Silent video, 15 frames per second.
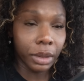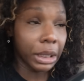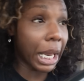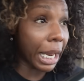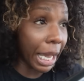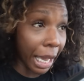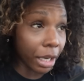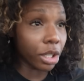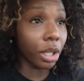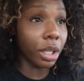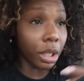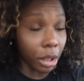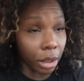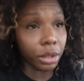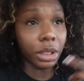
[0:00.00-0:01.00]
Like,
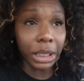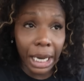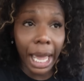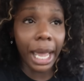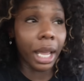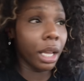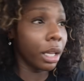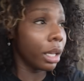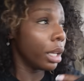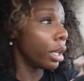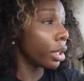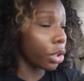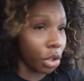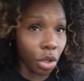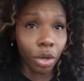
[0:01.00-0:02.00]
today,
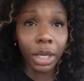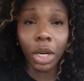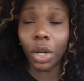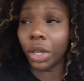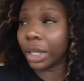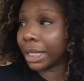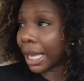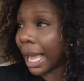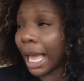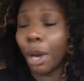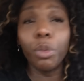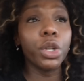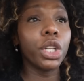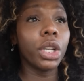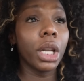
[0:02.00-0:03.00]
do it on your
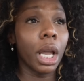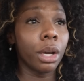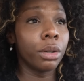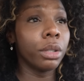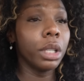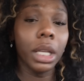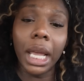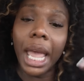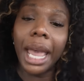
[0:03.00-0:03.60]
time when you're alone